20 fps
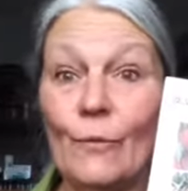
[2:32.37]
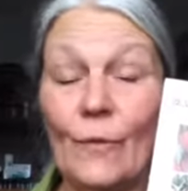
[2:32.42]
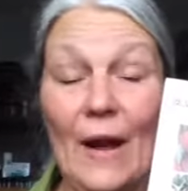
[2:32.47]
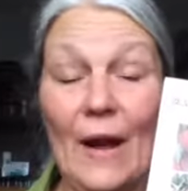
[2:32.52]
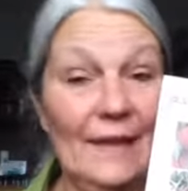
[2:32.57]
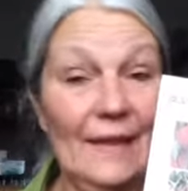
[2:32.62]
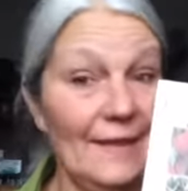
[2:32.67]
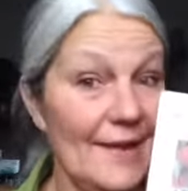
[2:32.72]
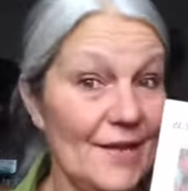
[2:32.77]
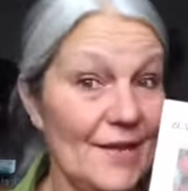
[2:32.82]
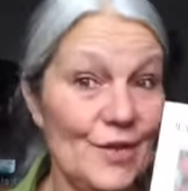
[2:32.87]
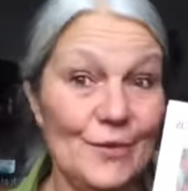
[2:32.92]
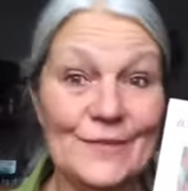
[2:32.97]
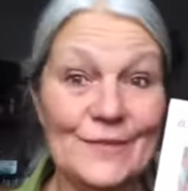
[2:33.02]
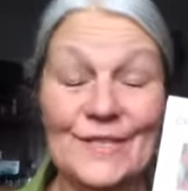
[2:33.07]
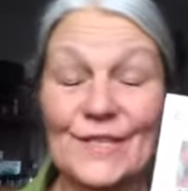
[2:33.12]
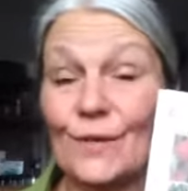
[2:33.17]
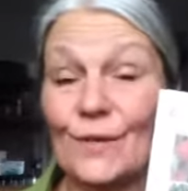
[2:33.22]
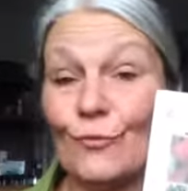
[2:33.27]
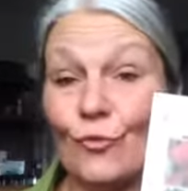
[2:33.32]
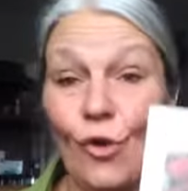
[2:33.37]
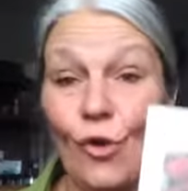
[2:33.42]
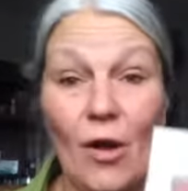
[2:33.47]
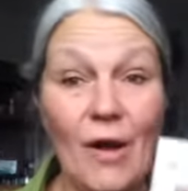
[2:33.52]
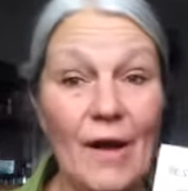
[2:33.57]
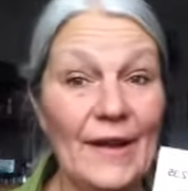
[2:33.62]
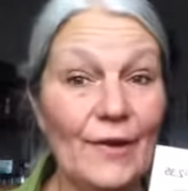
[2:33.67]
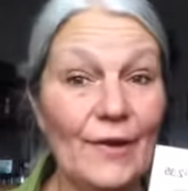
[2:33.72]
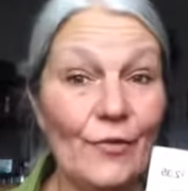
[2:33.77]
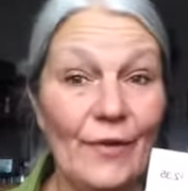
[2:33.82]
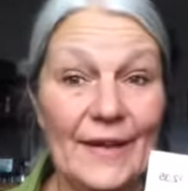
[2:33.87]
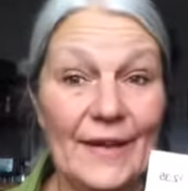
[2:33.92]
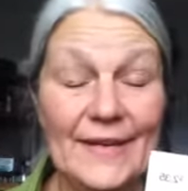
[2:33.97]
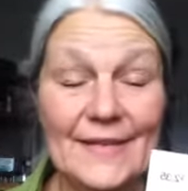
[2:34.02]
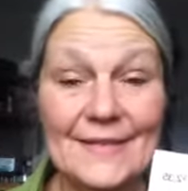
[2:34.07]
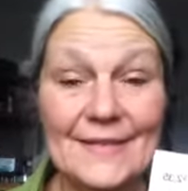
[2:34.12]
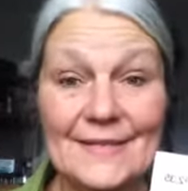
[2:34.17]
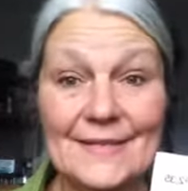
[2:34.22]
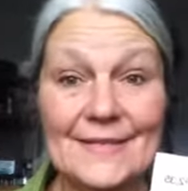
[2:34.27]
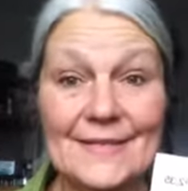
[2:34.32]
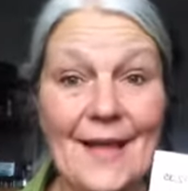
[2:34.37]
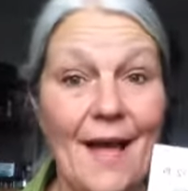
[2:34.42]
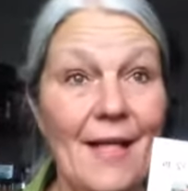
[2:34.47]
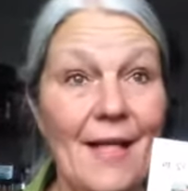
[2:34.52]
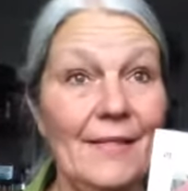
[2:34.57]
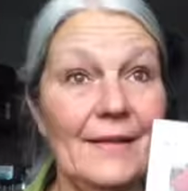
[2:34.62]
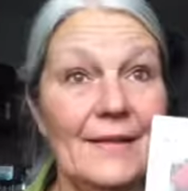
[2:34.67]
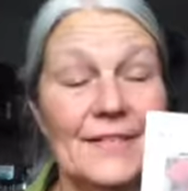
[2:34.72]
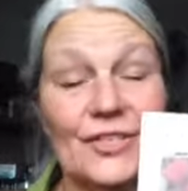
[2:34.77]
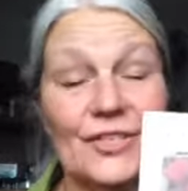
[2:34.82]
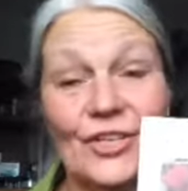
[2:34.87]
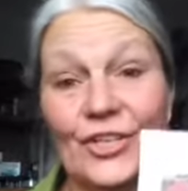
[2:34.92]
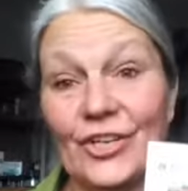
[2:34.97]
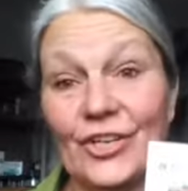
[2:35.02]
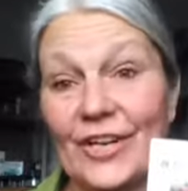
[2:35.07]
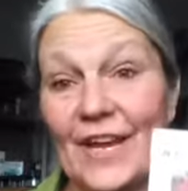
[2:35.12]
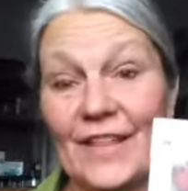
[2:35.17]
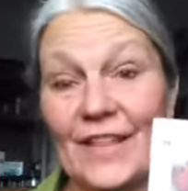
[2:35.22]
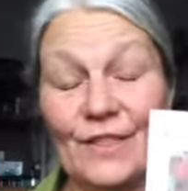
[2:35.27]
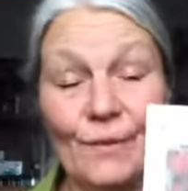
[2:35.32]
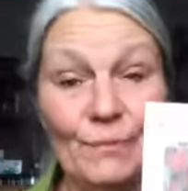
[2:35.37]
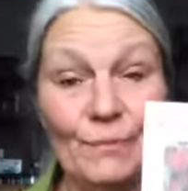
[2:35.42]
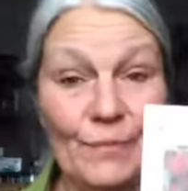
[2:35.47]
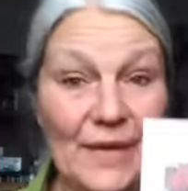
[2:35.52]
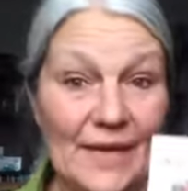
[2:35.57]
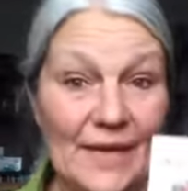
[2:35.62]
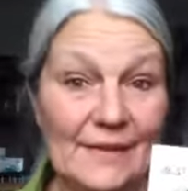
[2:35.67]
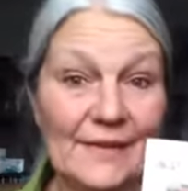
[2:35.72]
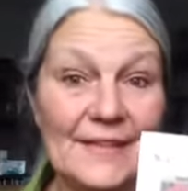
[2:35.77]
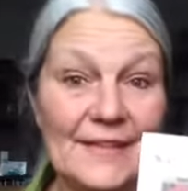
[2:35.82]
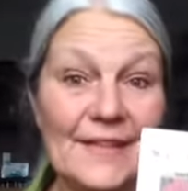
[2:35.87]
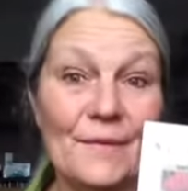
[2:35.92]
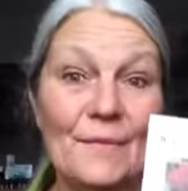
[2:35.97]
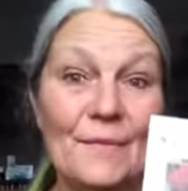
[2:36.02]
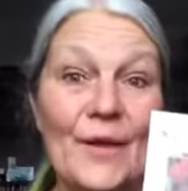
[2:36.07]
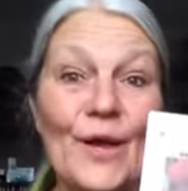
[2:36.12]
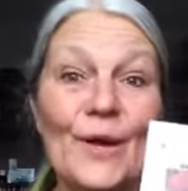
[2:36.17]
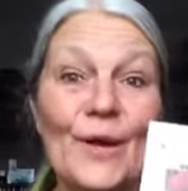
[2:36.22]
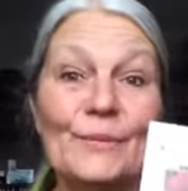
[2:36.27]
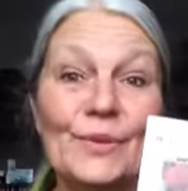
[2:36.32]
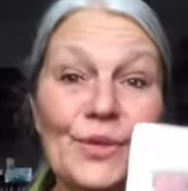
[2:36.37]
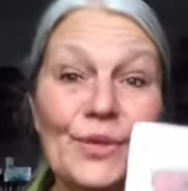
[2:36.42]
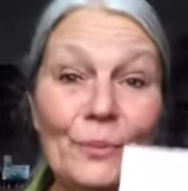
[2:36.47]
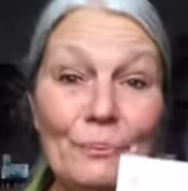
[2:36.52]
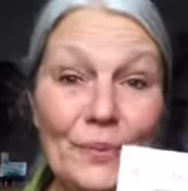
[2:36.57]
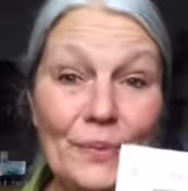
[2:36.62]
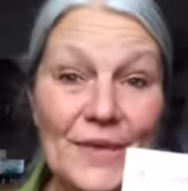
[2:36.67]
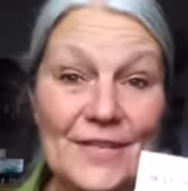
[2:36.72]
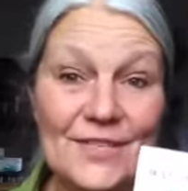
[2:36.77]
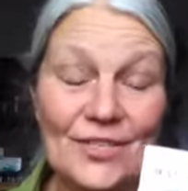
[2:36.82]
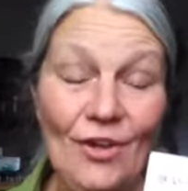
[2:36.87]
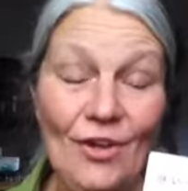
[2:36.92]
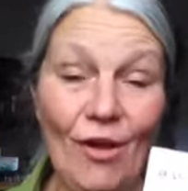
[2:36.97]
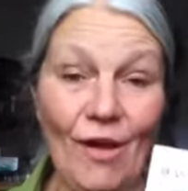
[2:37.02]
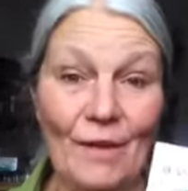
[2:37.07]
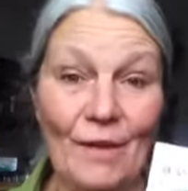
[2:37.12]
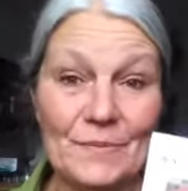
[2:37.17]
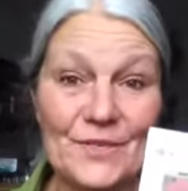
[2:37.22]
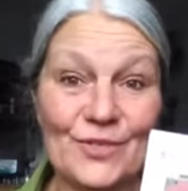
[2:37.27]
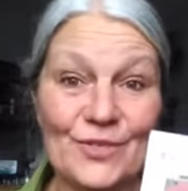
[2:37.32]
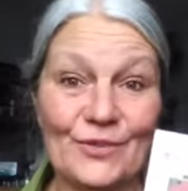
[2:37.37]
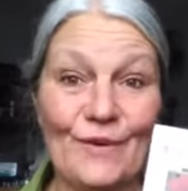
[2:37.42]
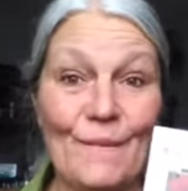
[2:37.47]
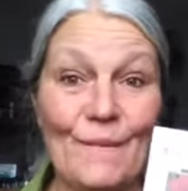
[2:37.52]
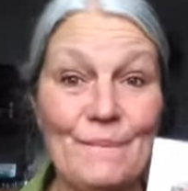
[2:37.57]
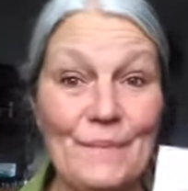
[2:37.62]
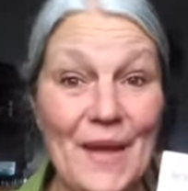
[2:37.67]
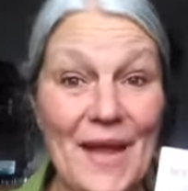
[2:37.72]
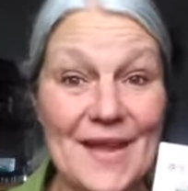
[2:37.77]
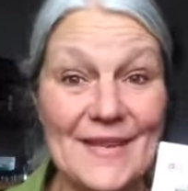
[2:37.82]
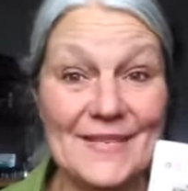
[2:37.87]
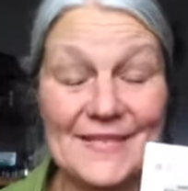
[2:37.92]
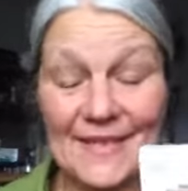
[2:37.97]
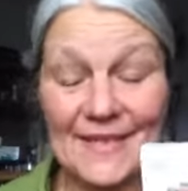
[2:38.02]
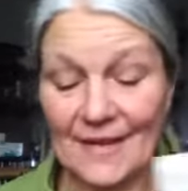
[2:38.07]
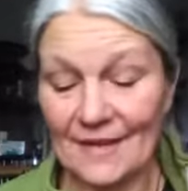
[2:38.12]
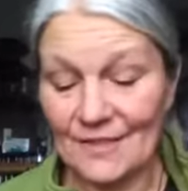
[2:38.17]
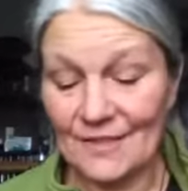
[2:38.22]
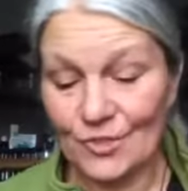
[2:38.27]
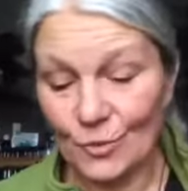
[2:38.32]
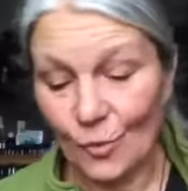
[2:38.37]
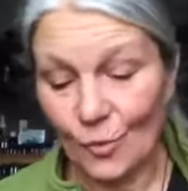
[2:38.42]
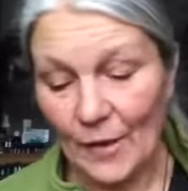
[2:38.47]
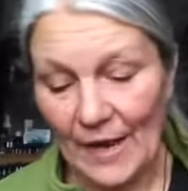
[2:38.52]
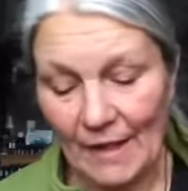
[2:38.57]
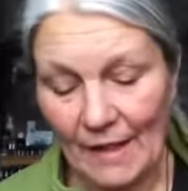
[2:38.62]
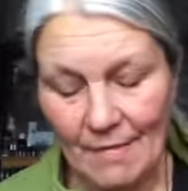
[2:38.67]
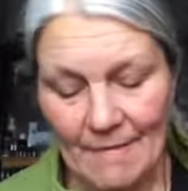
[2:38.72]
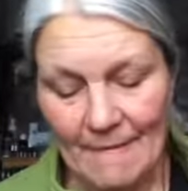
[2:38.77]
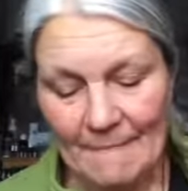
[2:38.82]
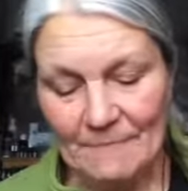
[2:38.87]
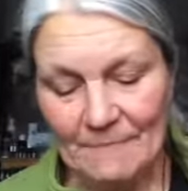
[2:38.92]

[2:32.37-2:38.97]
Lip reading: I like using them raw, grated in salads, cooking them, pickling them, but the beet tops are amazing as well.